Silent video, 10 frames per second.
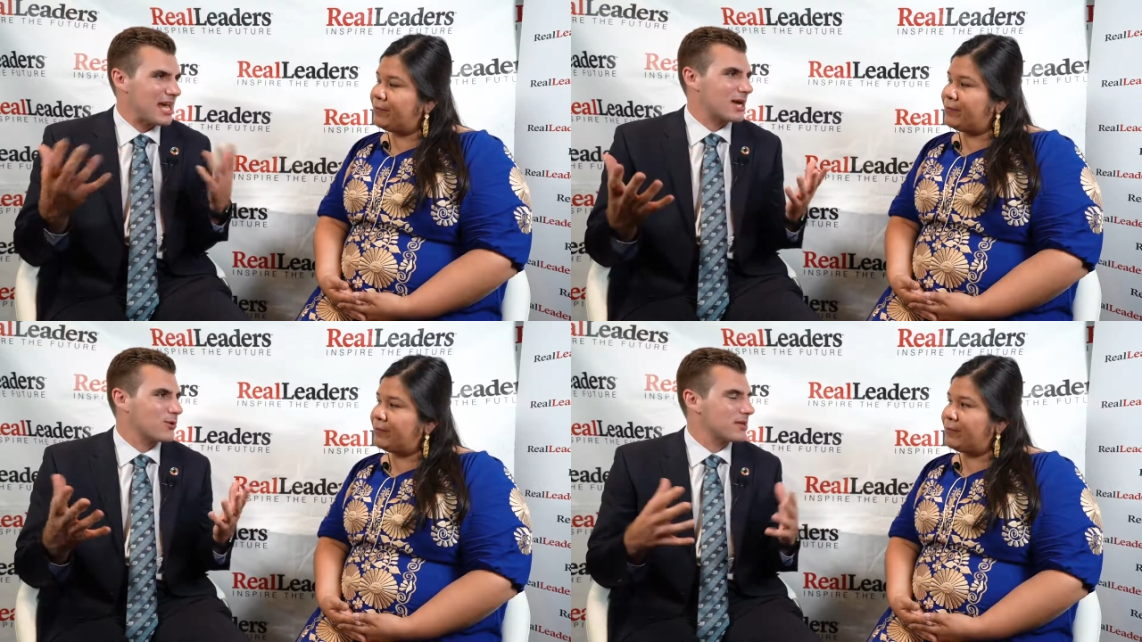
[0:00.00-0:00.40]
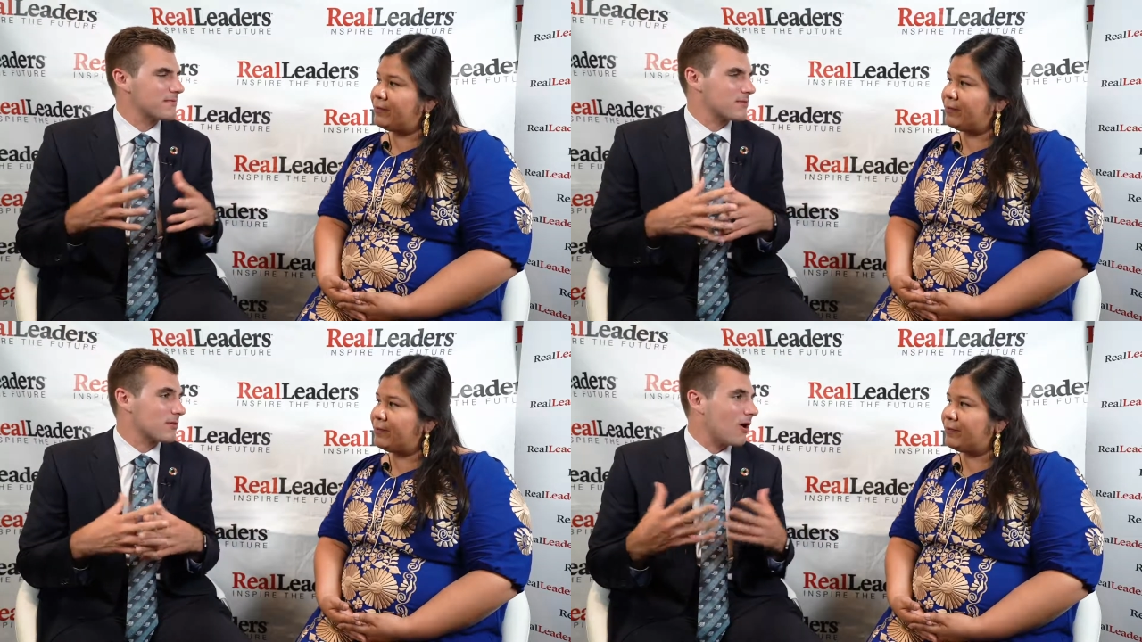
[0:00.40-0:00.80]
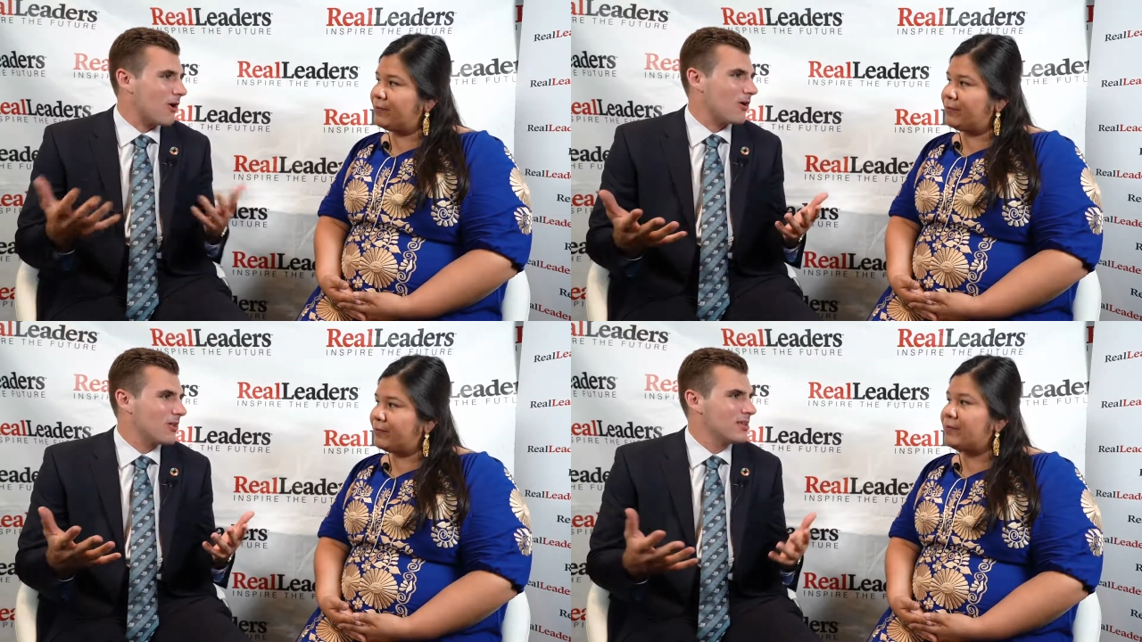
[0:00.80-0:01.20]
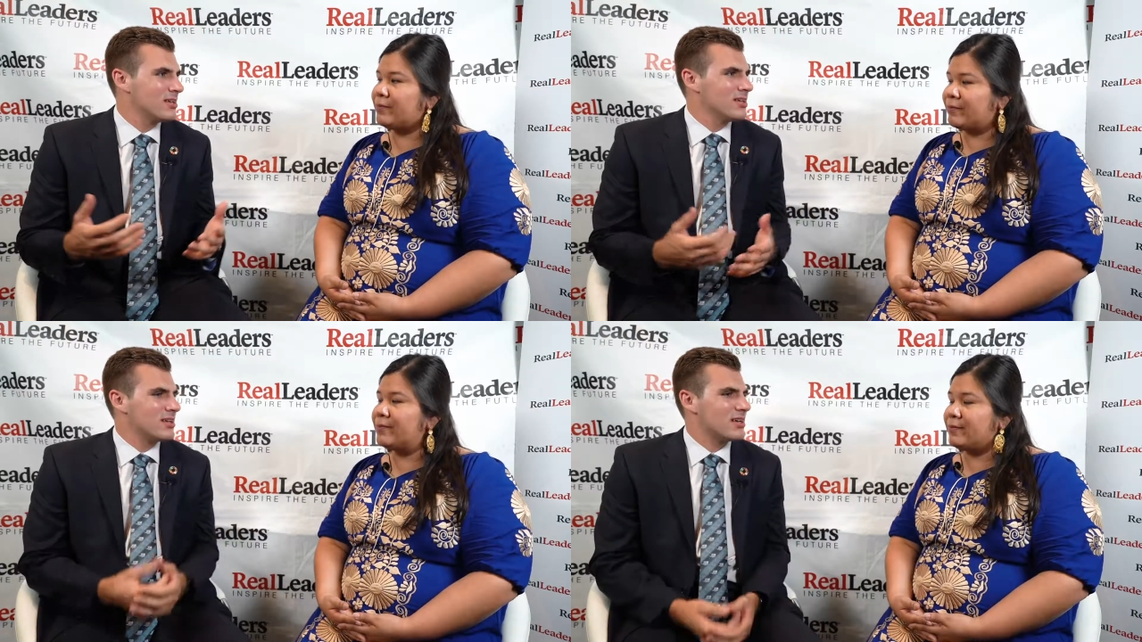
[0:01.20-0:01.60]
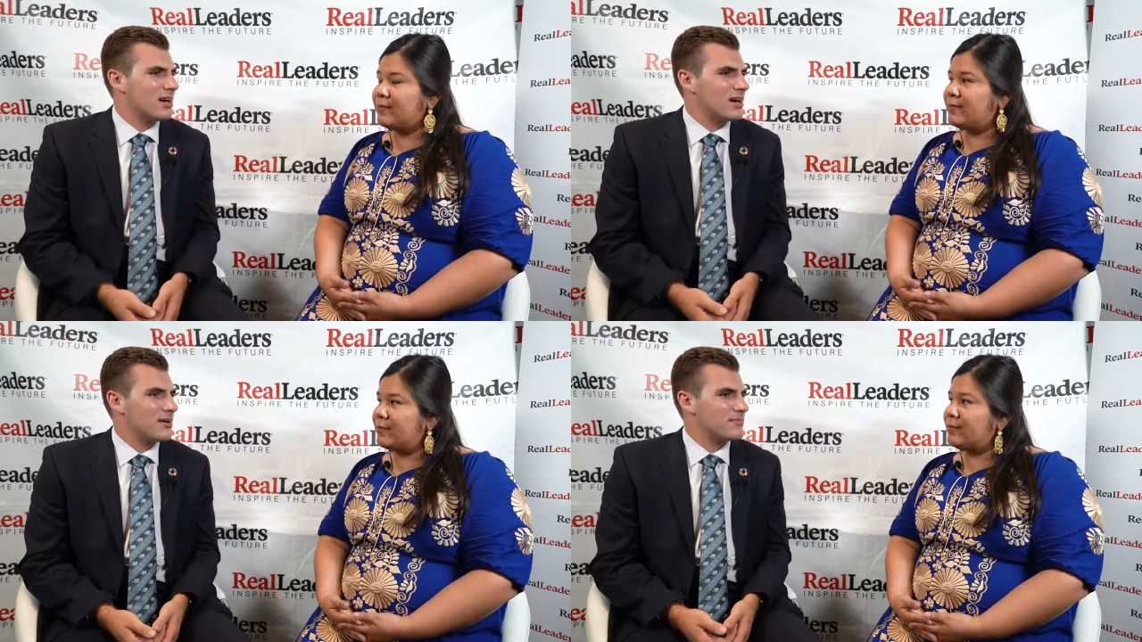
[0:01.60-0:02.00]
Speaker 1: equity for all.
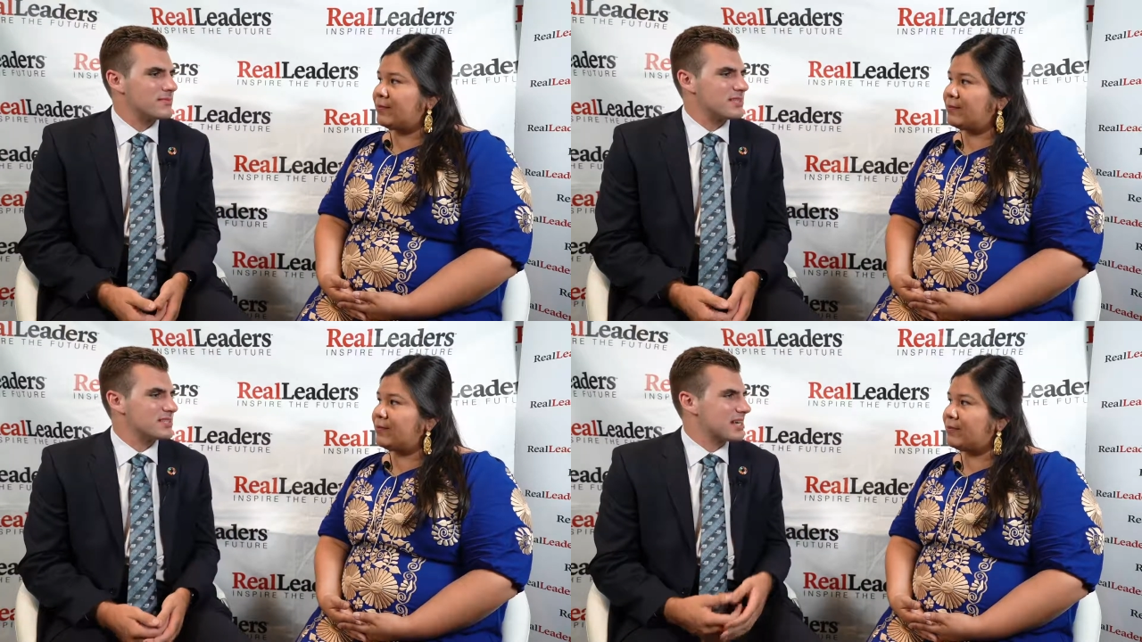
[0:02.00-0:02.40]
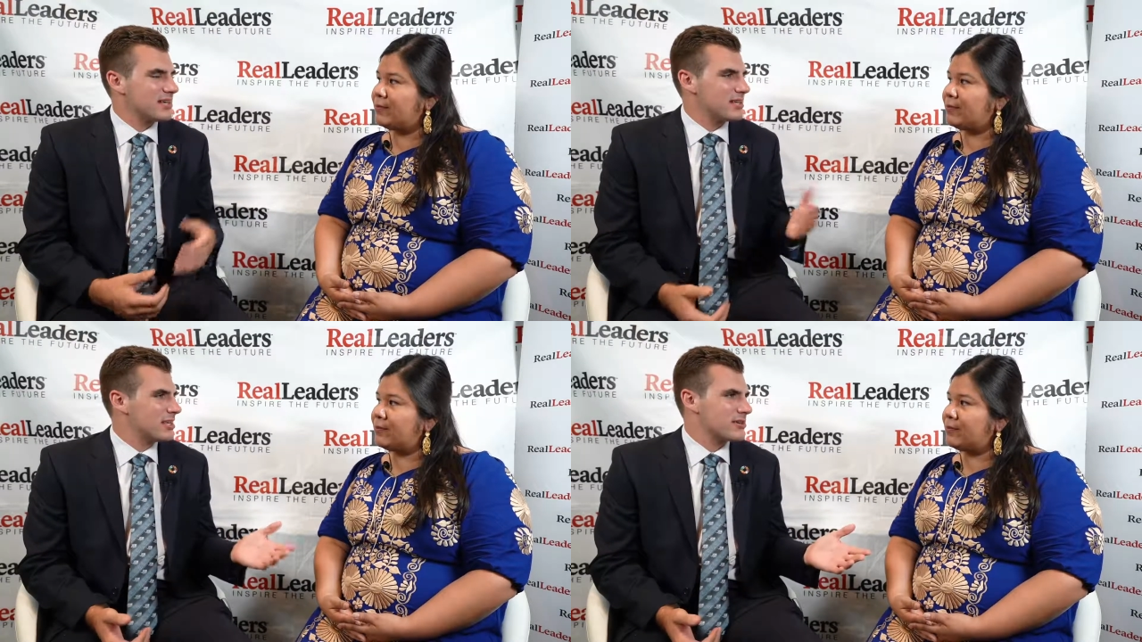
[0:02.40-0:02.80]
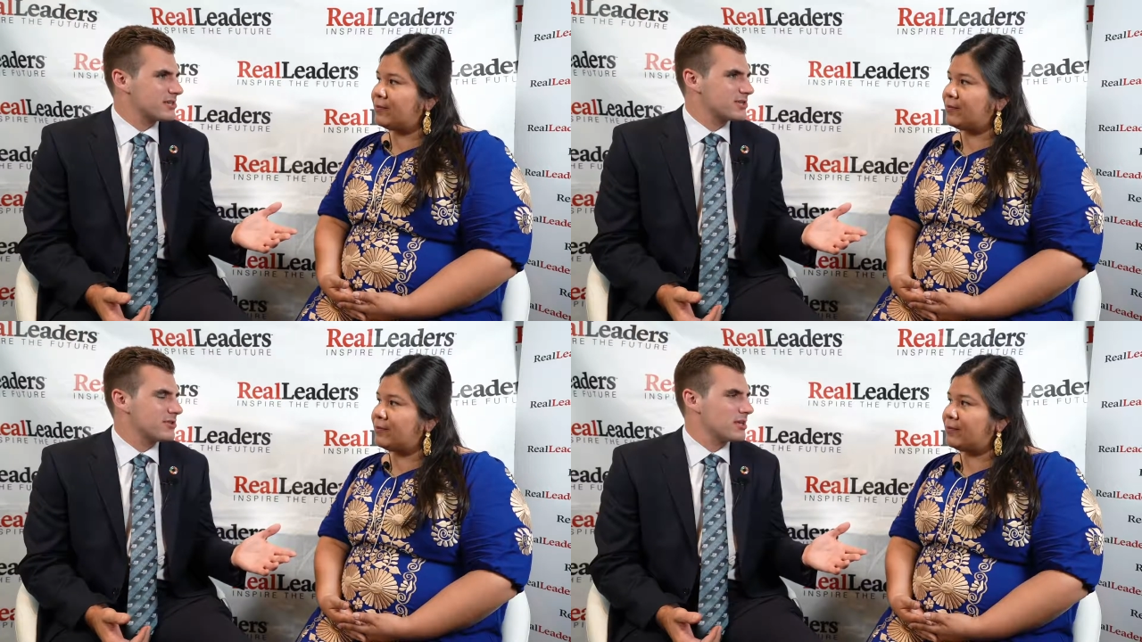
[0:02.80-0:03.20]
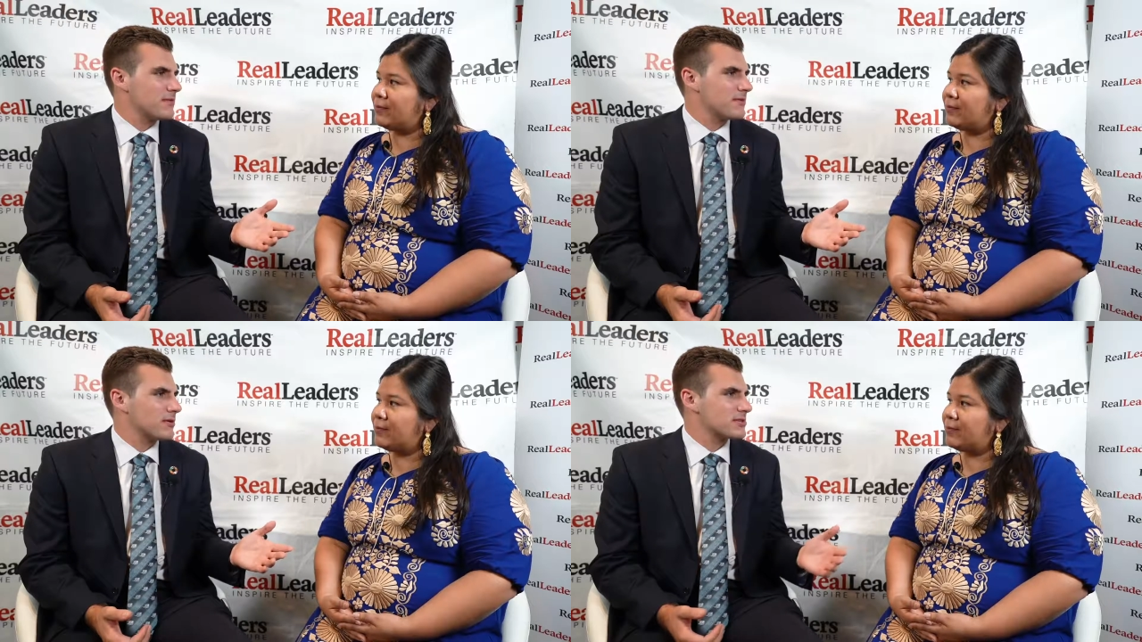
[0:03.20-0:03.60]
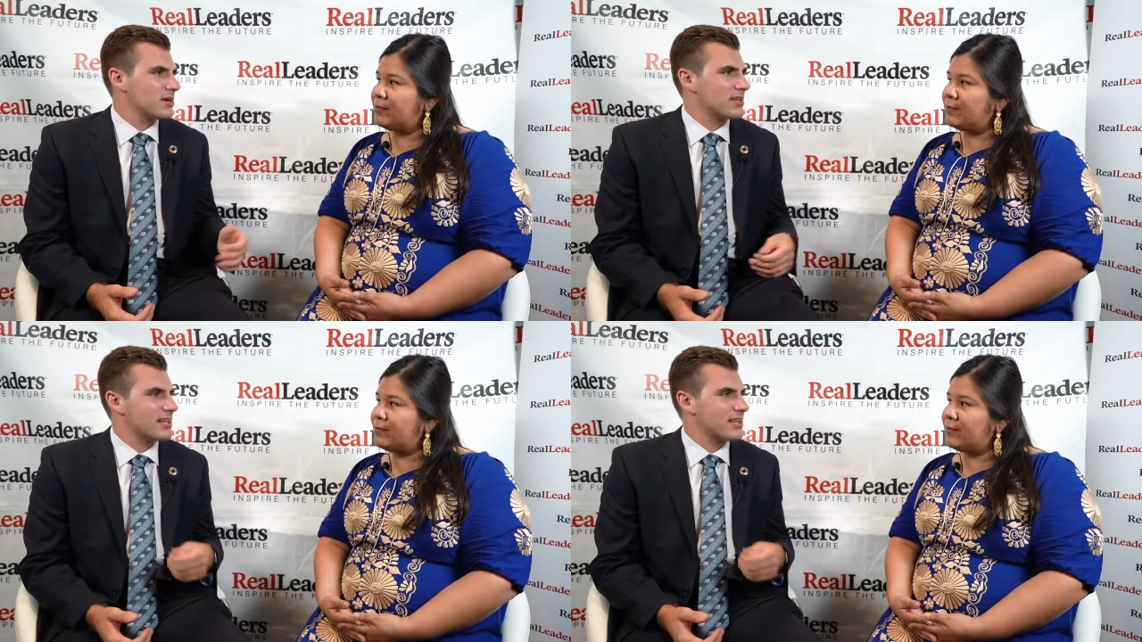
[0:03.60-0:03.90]
Um, is that another issue that you focus on?